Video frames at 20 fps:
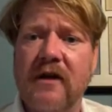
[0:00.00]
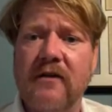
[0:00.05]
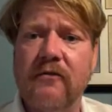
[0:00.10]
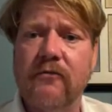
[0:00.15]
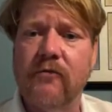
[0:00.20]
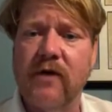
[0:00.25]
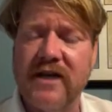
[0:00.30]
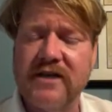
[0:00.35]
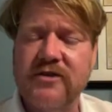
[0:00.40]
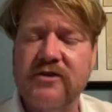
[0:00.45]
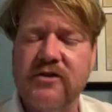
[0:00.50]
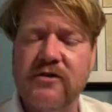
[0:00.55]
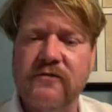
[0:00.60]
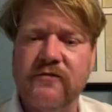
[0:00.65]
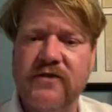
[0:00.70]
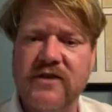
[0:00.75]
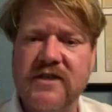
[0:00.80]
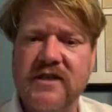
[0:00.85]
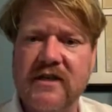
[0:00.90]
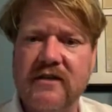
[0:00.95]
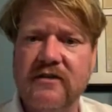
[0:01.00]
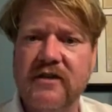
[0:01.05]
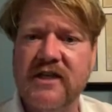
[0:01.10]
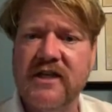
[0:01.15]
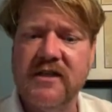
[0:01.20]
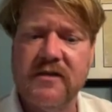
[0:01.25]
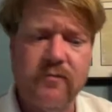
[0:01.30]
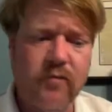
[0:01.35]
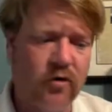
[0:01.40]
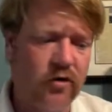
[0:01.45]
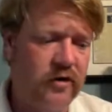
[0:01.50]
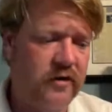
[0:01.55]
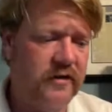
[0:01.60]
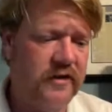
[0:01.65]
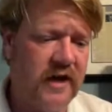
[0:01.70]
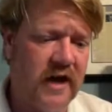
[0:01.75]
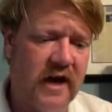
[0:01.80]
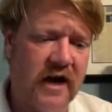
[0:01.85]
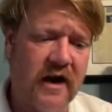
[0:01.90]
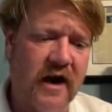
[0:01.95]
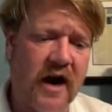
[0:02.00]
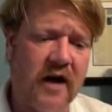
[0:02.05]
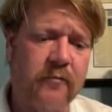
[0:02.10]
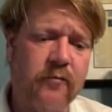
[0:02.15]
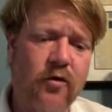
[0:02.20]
restroom facilities for our